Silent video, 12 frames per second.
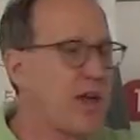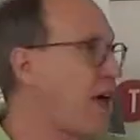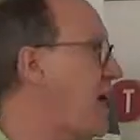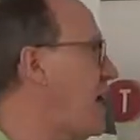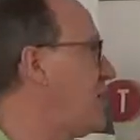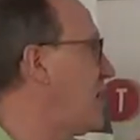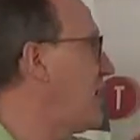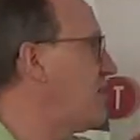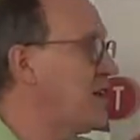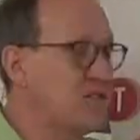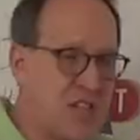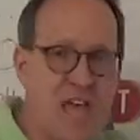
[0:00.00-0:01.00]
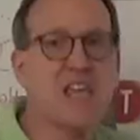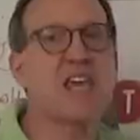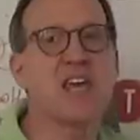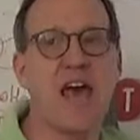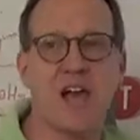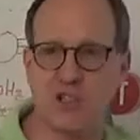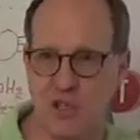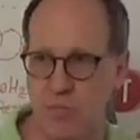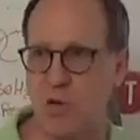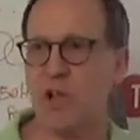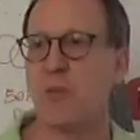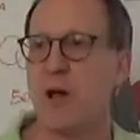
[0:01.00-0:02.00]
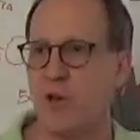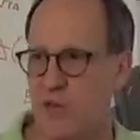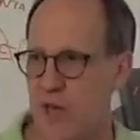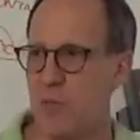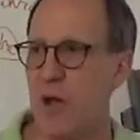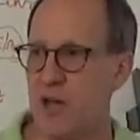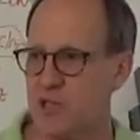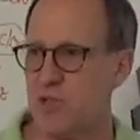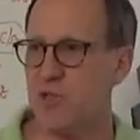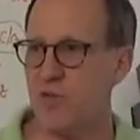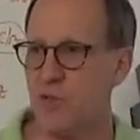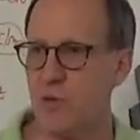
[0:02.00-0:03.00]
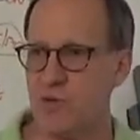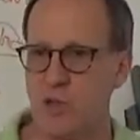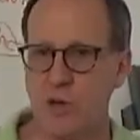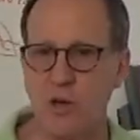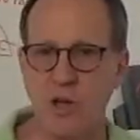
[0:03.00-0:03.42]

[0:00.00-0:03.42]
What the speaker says: and then taking action to bring about that positive future.